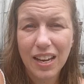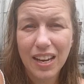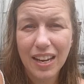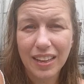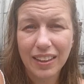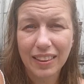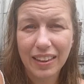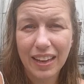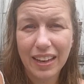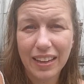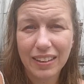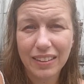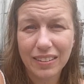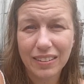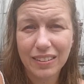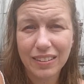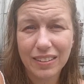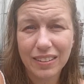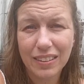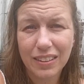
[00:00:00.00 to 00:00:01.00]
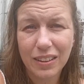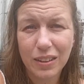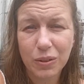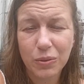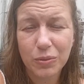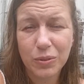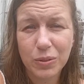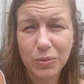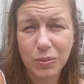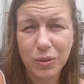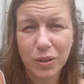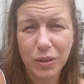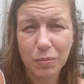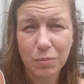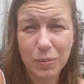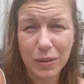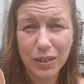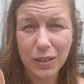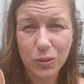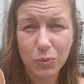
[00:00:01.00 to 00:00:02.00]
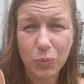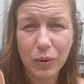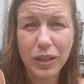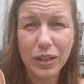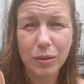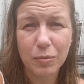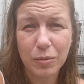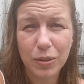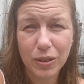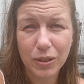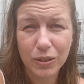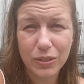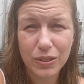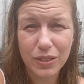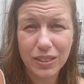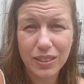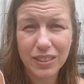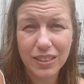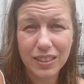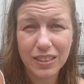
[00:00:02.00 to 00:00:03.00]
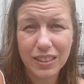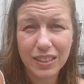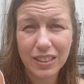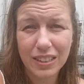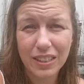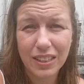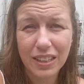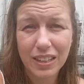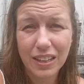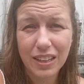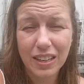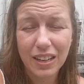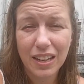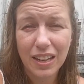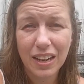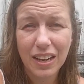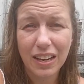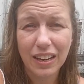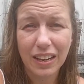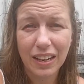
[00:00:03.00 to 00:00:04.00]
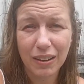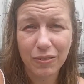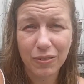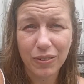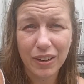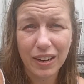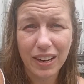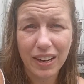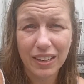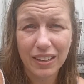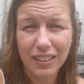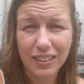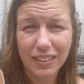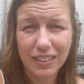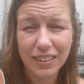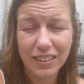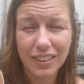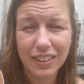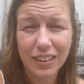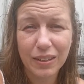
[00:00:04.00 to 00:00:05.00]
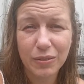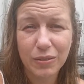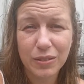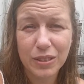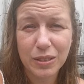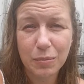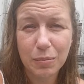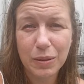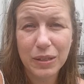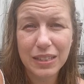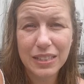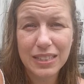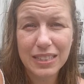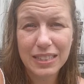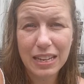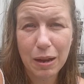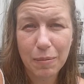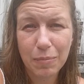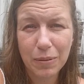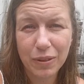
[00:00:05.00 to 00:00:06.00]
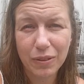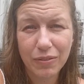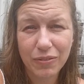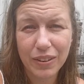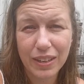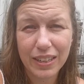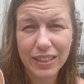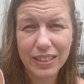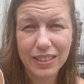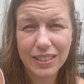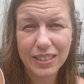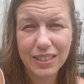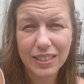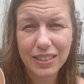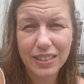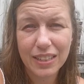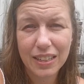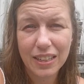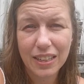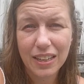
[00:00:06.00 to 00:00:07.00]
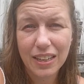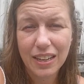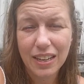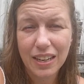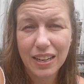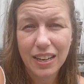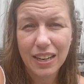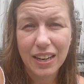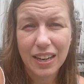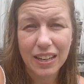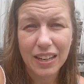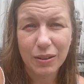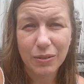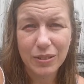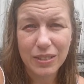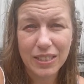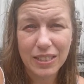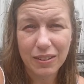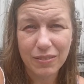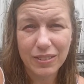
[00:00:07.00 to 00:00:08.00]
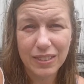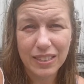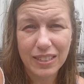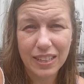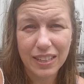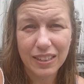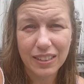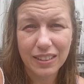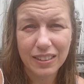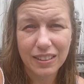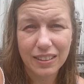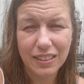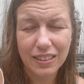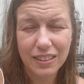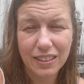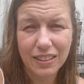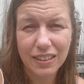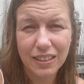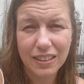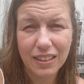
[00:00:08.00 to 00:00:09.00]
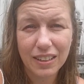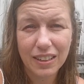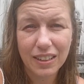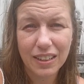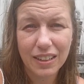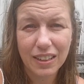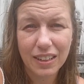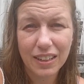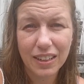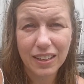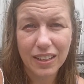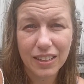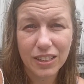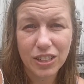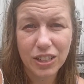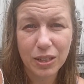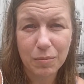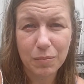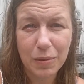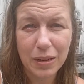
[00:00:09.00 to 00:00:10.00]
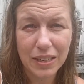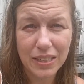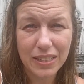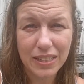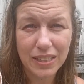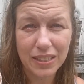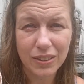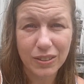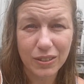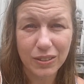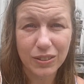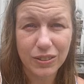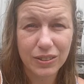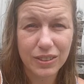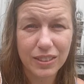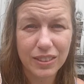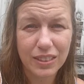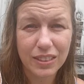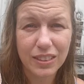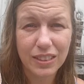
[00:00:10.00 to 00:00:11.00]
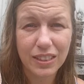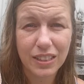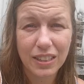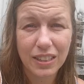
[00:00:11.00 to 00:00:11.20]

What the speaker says: And that was one of the biggest wake-up calls I ever had. It was the biggest slap in the face, and I was devastated, and I shed many tears,